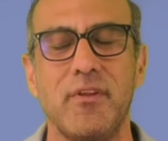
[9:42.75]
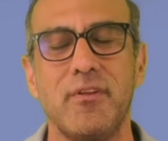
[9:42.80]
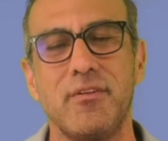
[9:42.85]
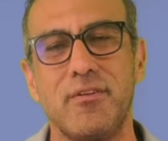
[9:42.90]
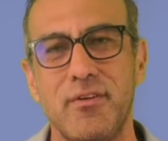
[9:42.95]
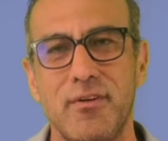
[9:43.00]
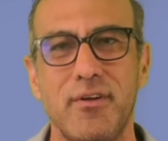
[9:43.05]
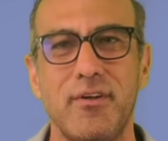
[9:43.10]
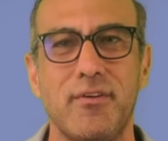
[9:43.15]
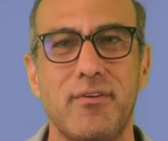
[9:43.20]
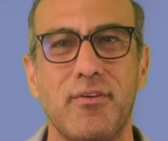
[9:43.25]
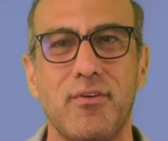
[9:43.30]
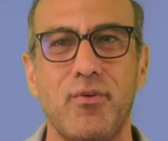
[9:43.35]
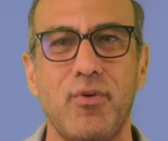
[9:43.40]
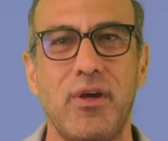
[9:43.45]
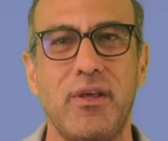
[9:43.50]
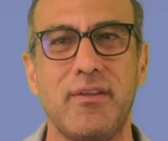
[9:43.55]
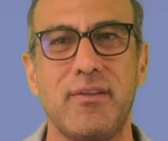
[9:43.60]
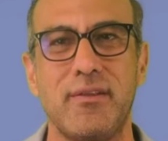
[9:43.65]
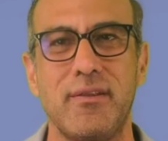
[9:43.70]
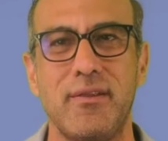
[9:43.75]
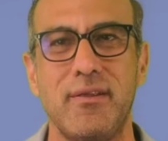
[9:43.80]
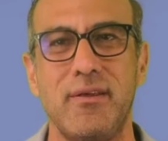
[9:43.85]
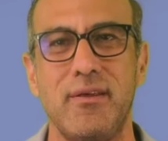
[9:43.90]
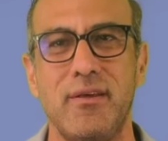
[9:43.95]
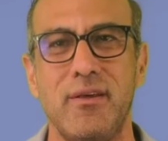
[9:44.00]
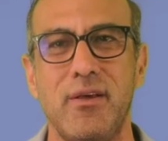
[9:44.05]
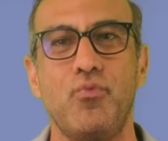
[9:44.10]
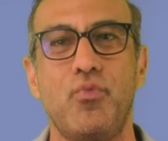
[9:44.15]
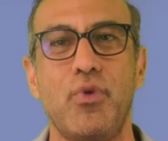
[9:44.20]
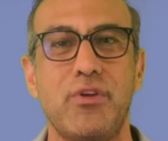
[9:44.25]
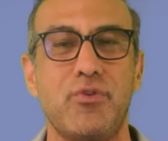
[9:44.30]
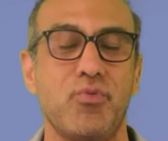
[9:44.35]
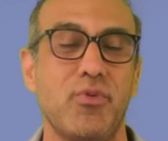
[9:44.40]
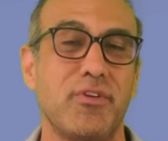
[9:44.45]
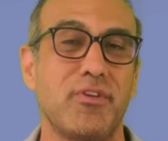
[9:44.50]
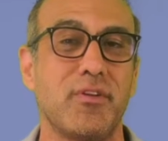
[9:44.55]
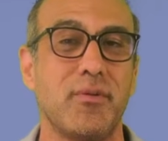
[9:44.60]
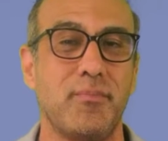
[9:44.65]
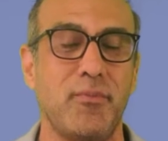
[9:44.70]
So here's a quiz. Which
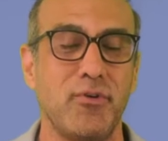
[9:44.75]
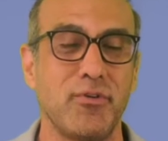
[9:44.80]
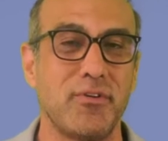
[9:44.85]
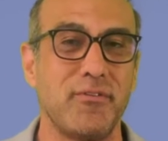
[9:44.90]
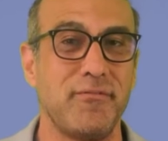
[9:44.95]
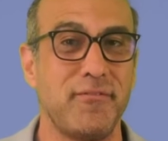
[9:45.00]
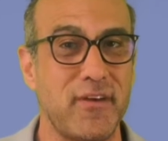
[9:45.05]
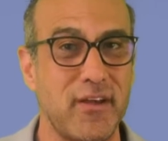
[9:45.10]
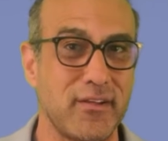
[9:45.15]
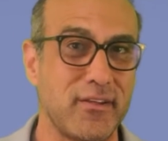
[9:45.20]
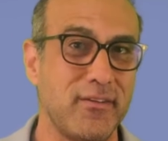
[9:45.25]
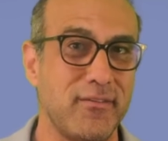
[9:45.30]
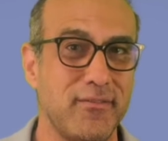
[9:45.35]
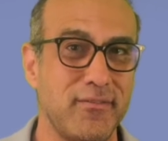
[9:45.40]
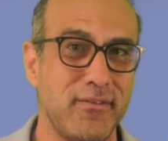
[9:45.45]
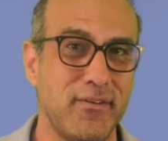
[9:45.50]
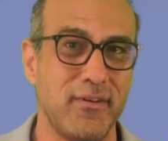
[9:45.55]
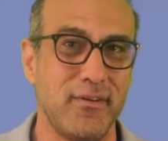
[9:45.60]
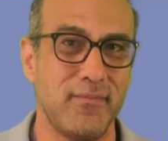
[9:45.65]
one's the most effective?